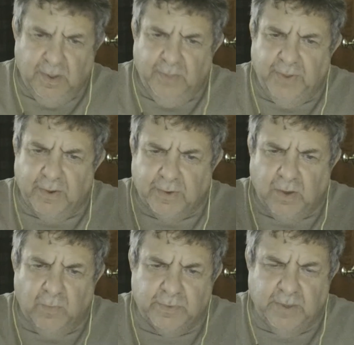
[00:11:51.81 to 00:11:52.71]
they're
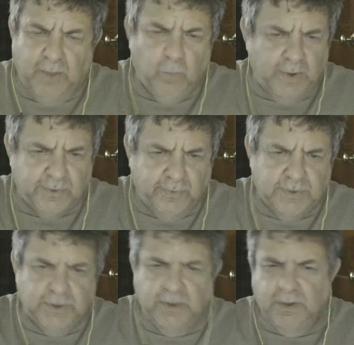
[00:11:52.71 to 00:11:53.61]
going to, and West
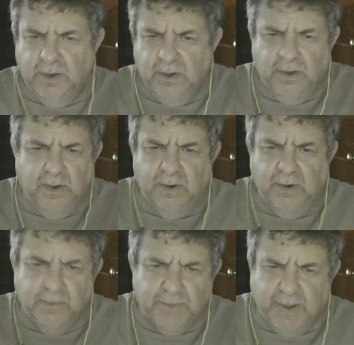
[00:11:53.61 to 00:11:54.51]
Virginia and in
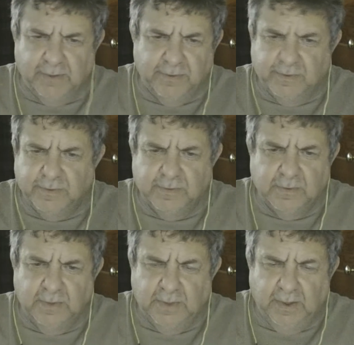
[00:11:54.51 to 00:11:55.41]
the mountains
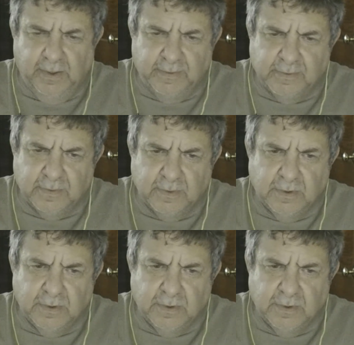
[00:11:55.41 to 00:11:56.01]
in the east,